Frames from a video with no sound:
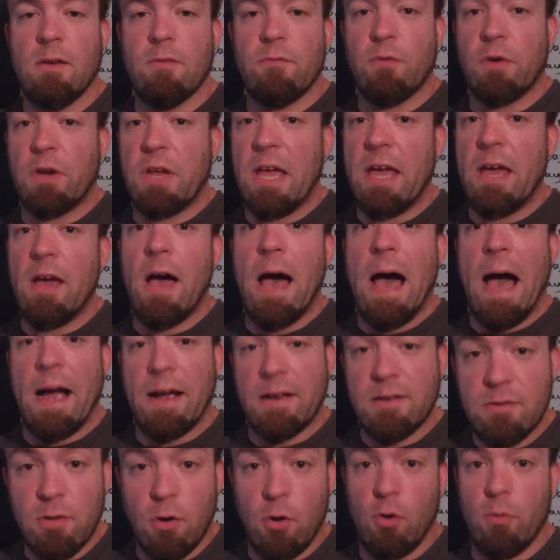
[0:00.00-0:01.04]
forget
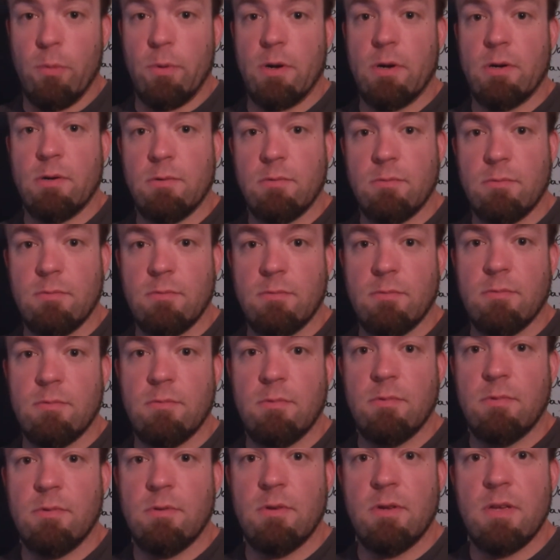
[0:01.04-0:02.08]
October.
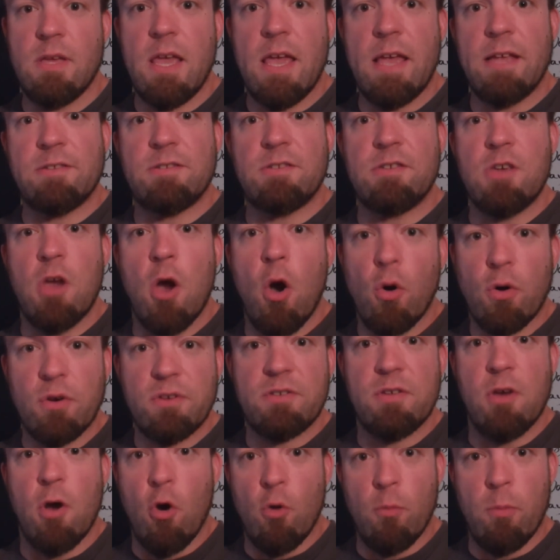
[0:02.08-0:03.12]
It's
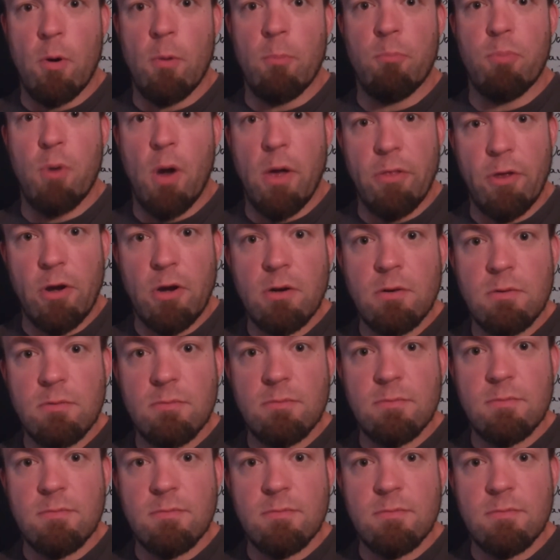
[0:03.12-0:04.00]
Yoketober, brother.